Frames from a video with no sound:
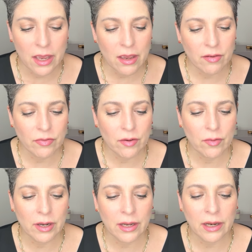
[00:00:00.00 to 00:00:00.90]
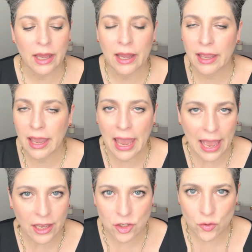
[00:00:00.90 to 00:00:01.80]
if we want a
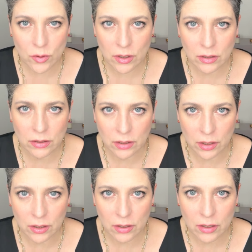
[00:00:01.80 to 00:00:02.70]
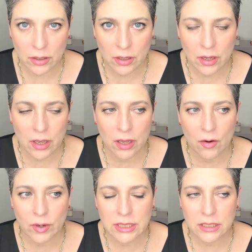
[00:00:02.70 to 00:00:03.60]
casual look,
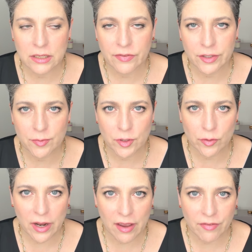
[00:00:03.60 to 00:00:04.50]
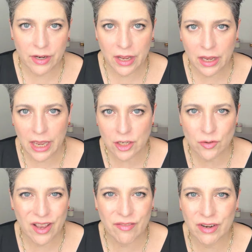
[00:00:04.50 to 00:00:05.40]
what's the difference between everyday and
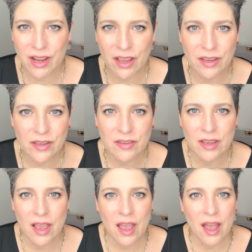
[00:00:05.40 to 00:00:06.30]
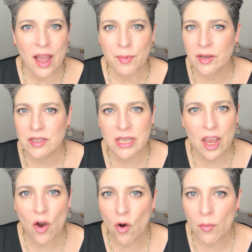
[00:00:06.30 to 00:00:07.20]
casual? Everyday is I'm going to stay
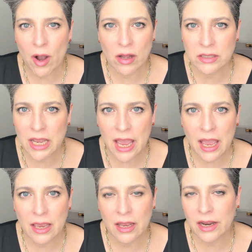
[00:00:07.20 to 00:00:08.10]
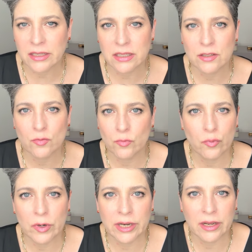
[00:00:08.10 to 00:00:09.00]
home all day and I just
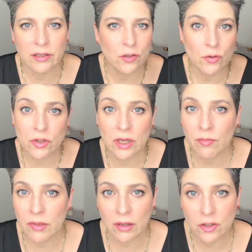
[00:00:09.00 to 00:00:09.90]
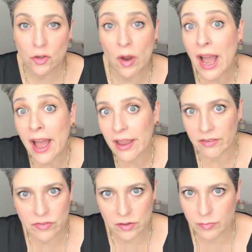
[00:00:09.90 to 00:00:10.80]
want to do something so I
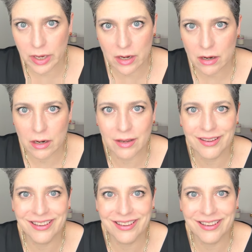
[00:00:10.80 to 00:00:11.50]
feel better.